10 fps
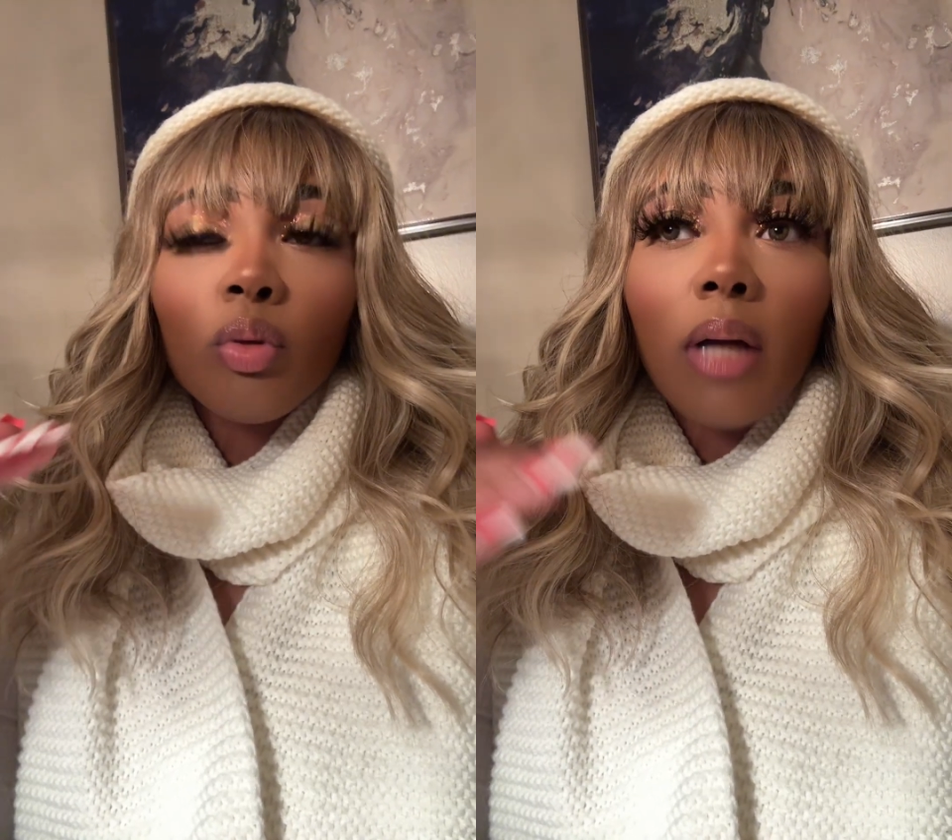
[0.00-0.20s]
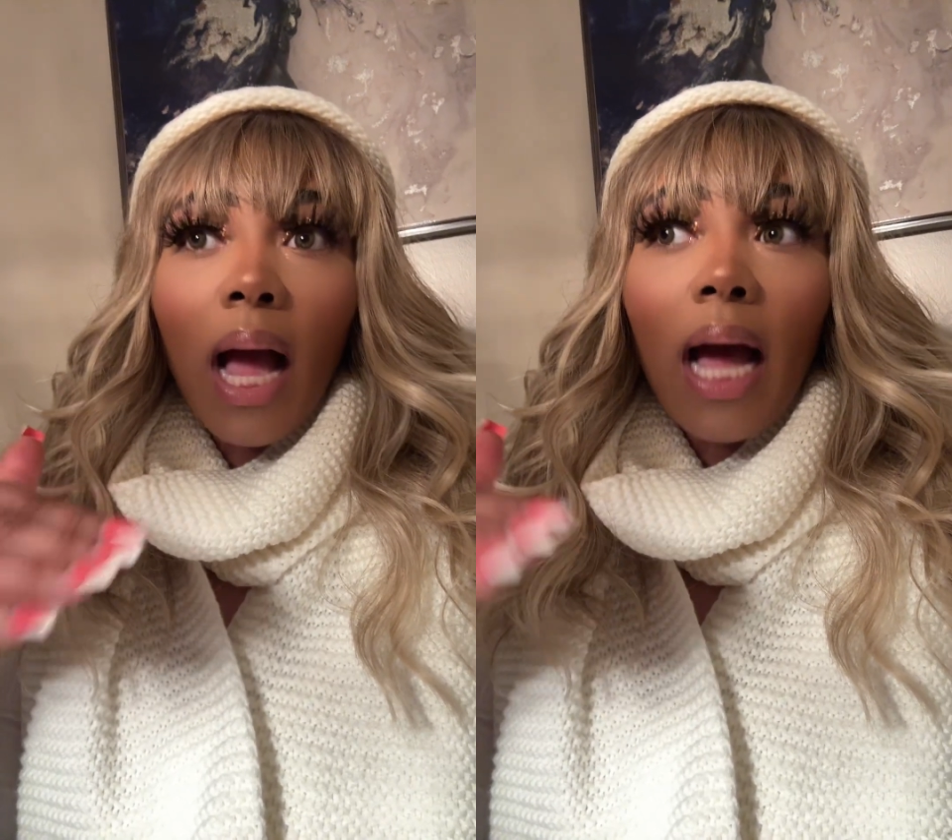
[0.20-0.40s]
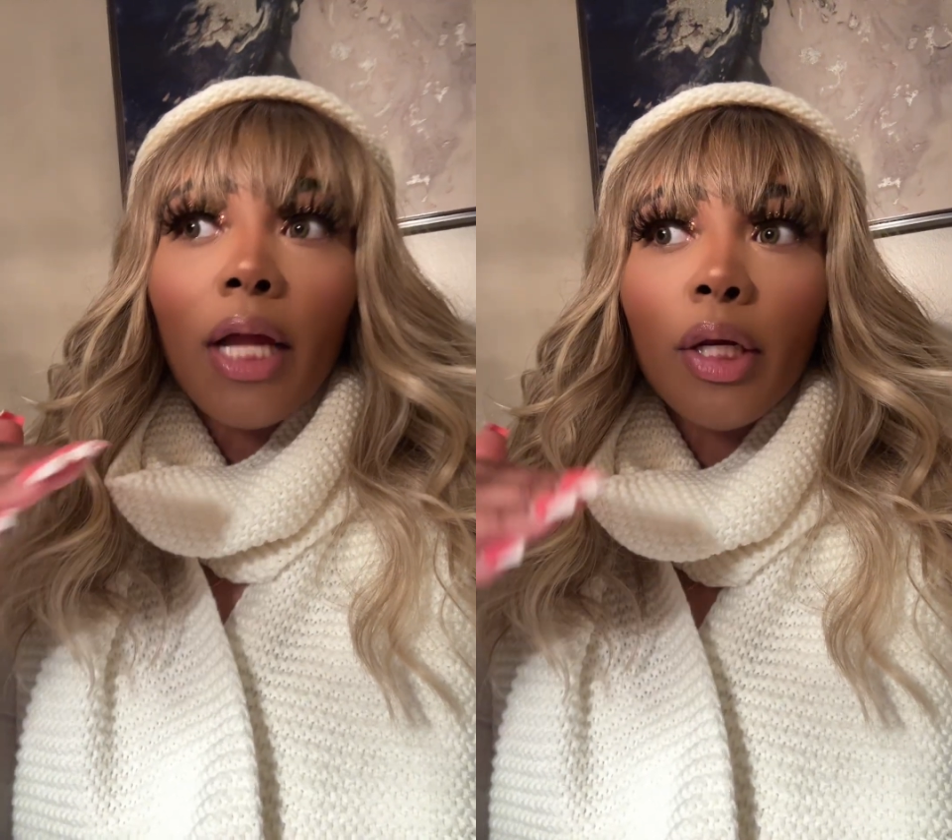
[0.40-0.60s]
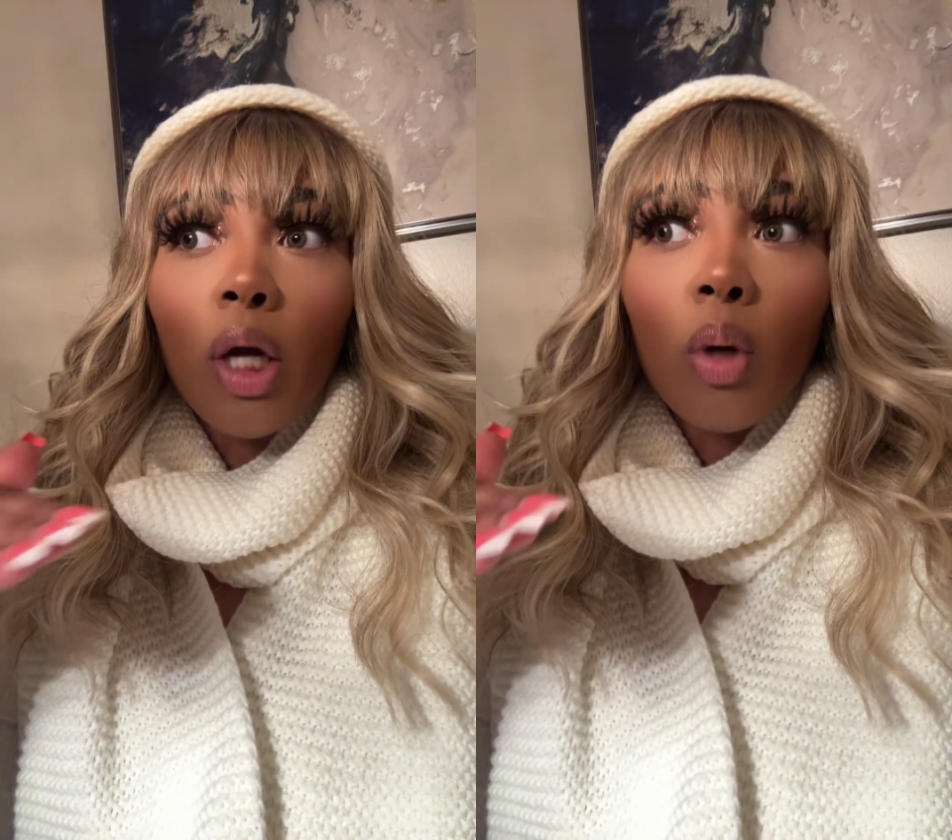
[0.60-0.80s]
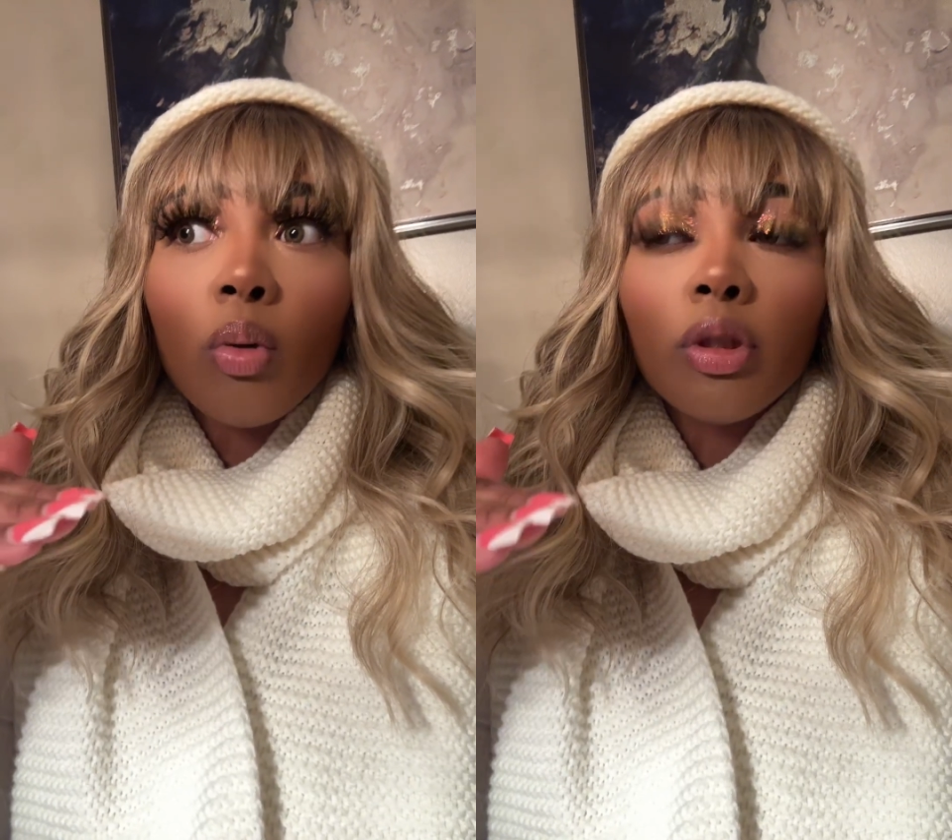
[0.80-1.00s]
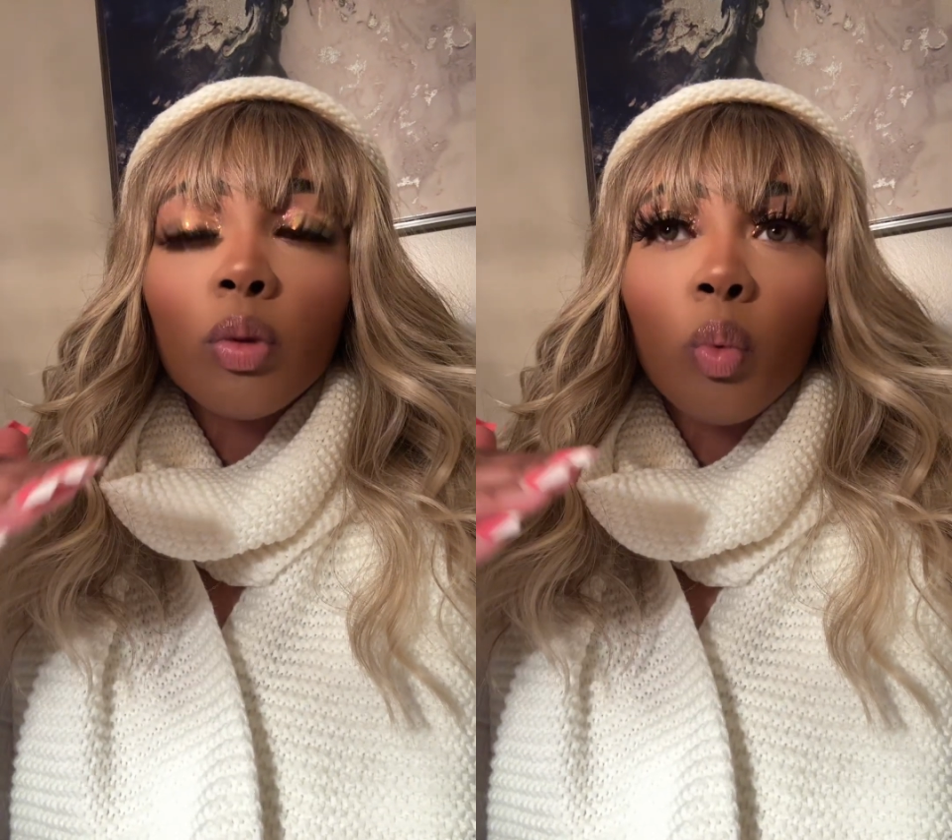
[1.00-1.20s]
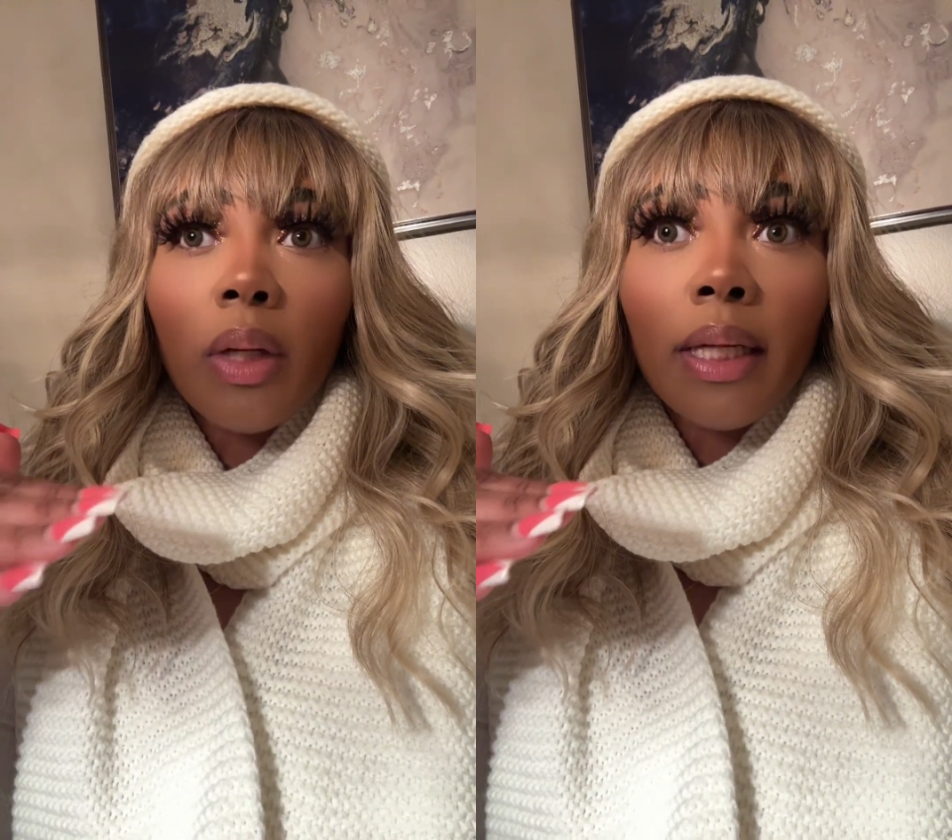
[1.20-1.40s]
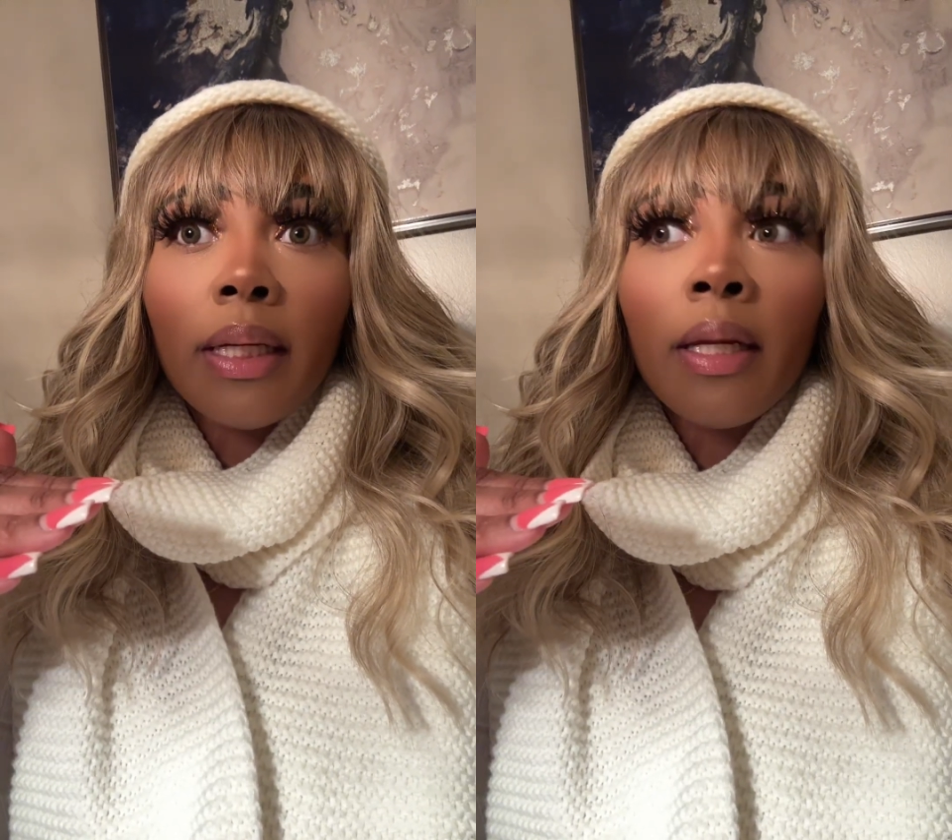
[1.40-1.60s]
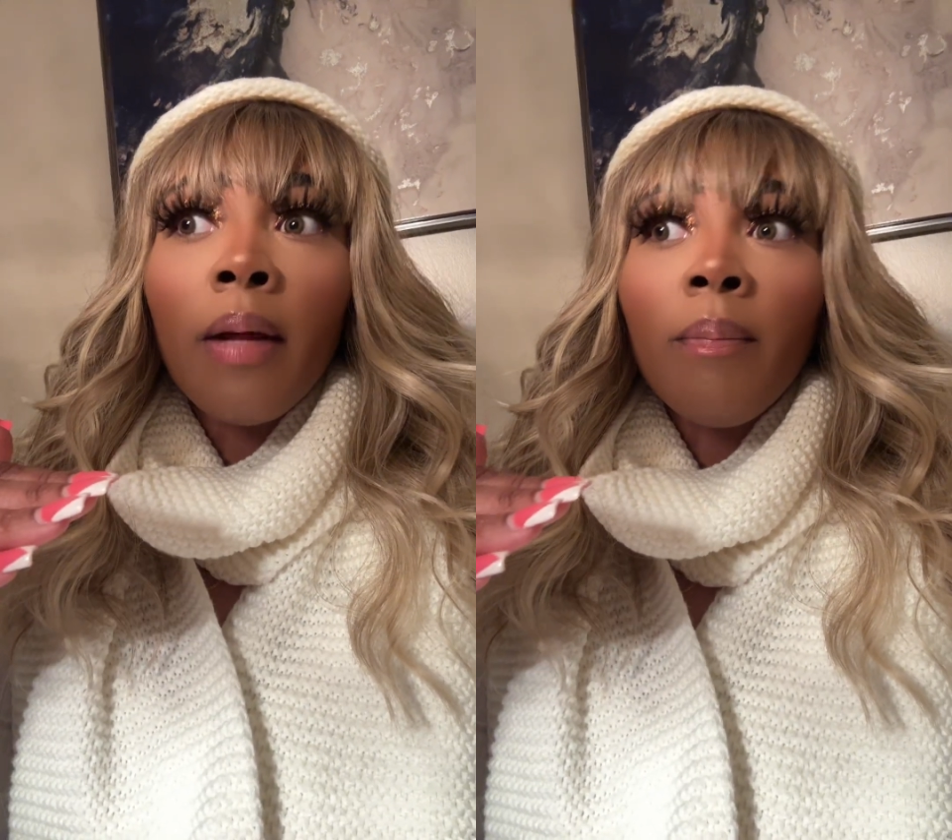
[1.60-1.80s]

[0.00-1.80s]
God knows when